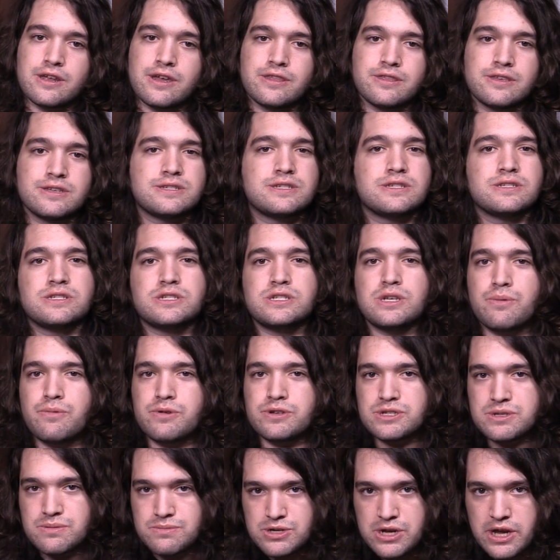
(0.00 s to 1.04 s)
And this is
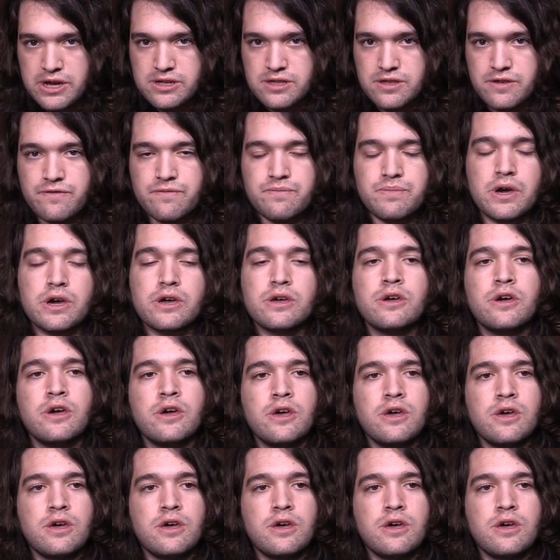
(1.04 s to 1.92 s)
somewhat subjective, but